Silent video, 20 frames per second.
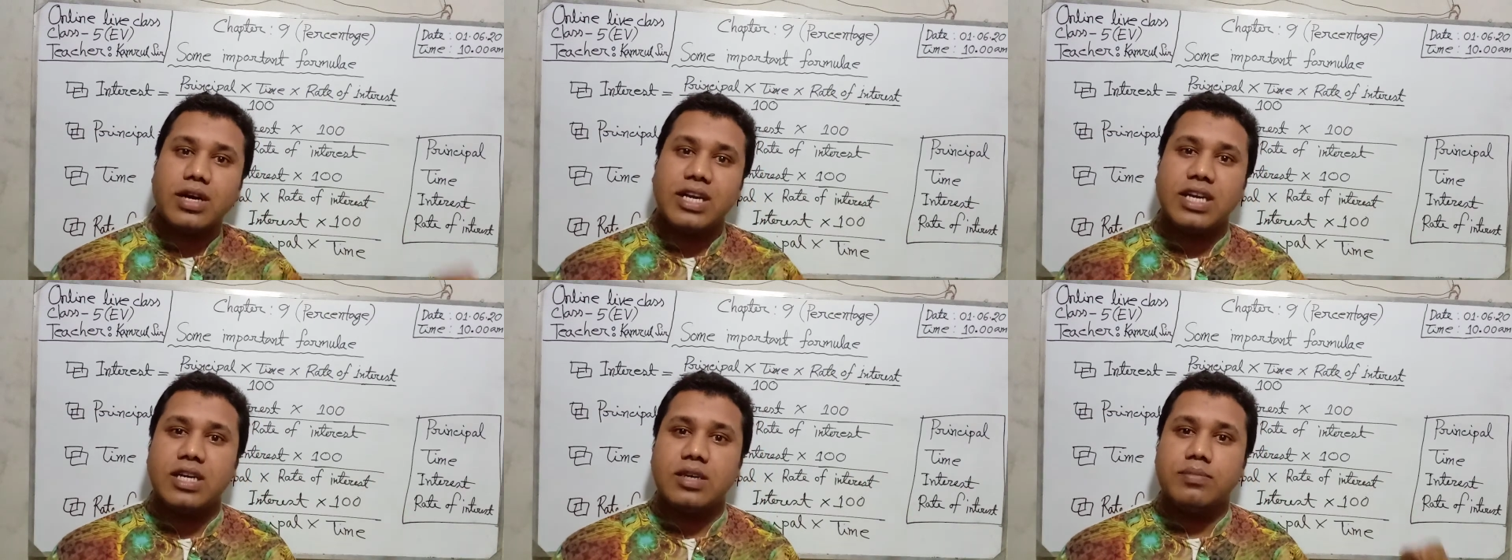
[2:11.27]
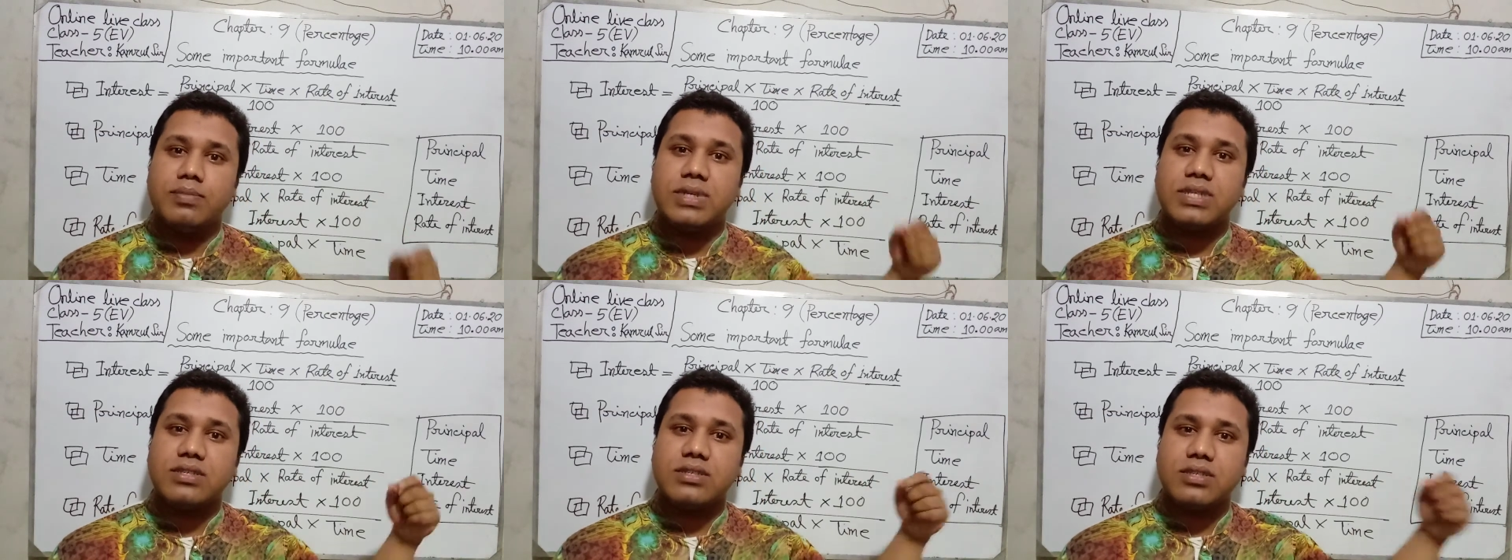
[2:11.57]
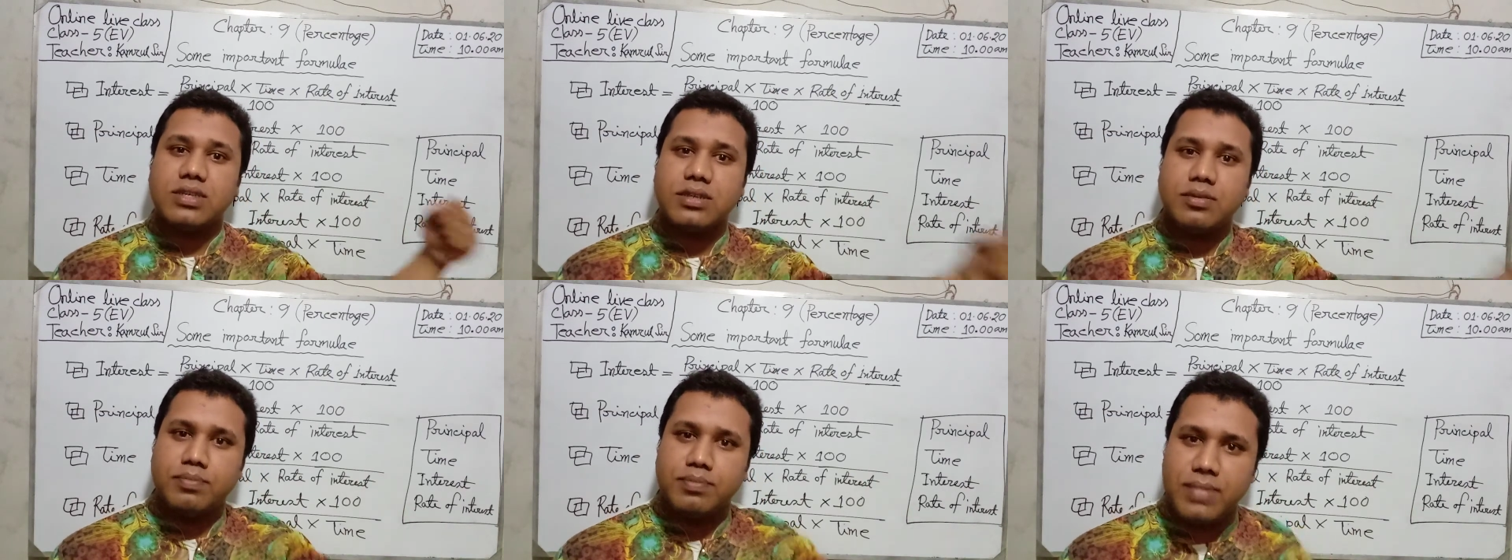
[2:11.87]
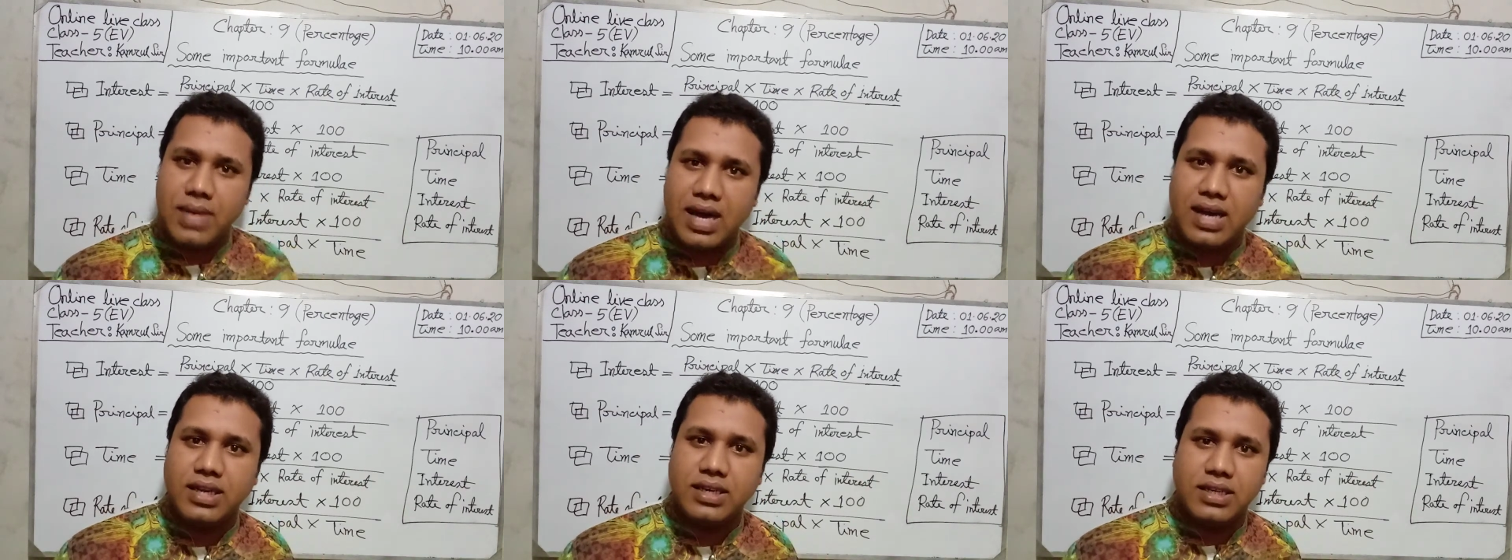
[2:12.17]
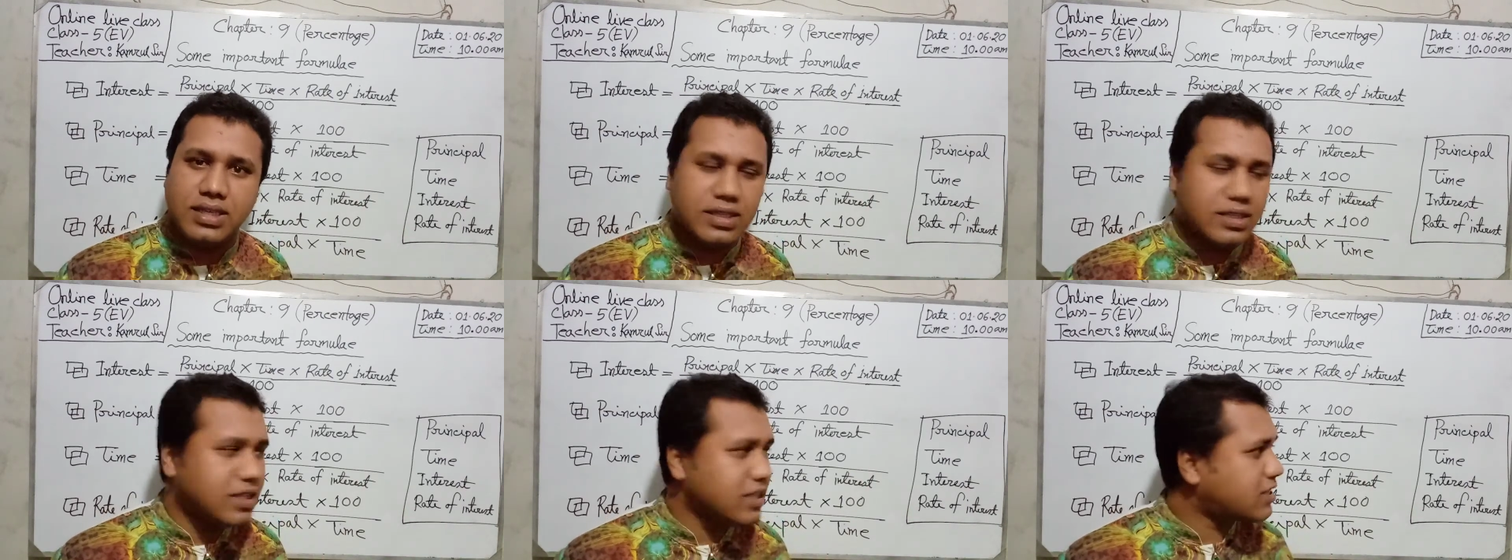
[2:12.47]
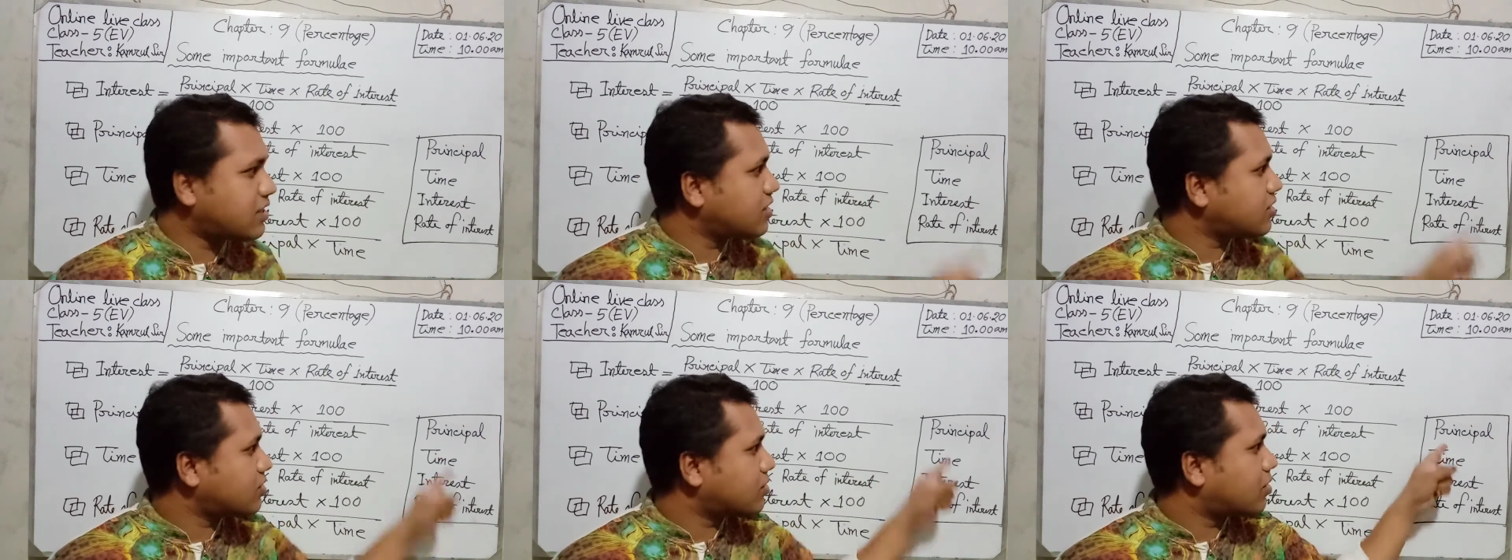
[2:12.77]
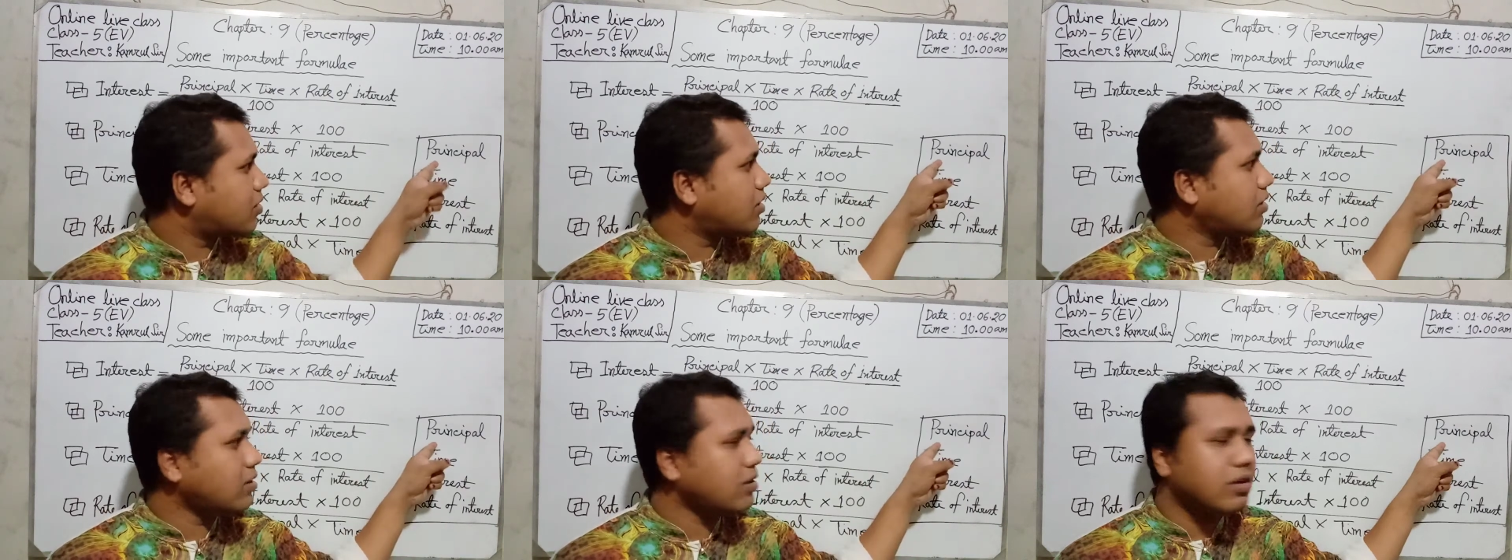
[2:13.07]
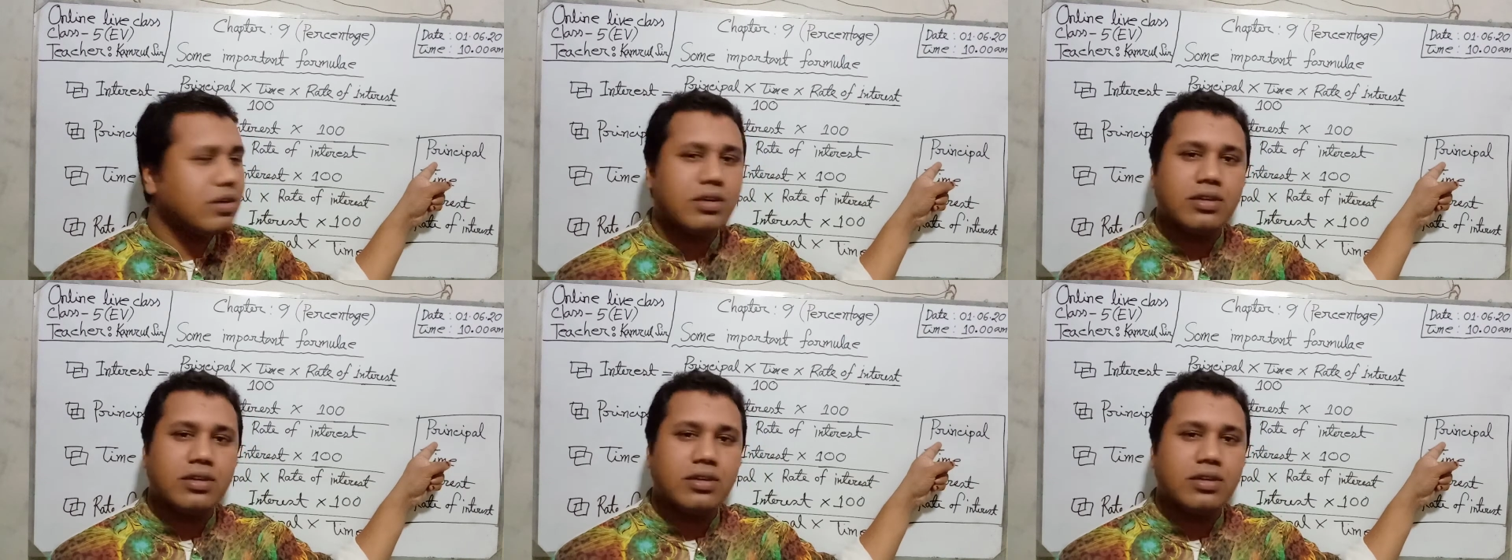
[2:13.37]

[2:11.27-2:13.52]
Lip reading: invested money, this is called